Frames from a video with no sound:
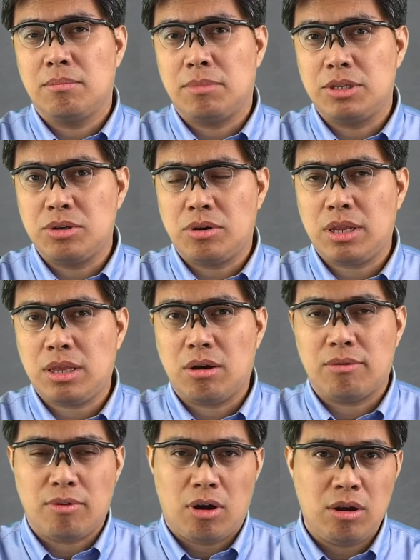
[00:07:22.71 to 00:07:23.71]
majority
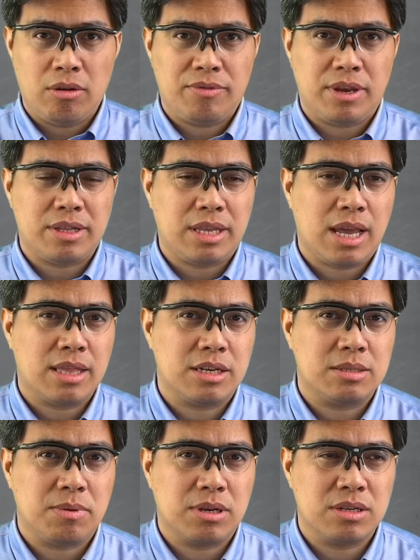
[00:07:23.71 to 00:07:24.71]
of all of their
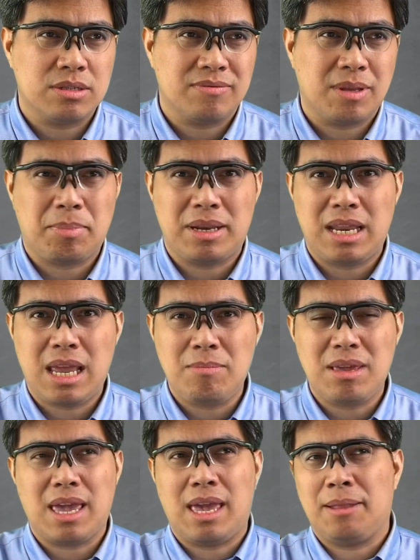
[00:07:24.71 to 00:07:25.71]
theaters because of the
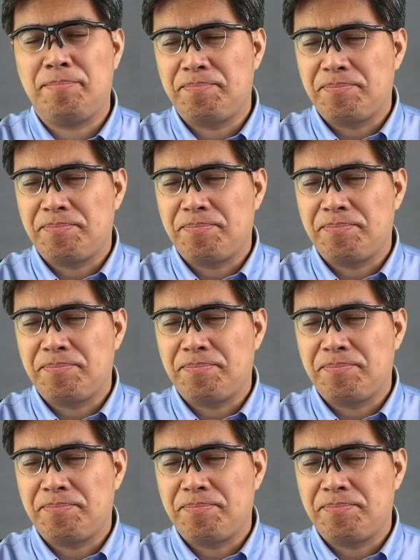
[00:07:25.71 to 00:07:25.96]
pandemic. And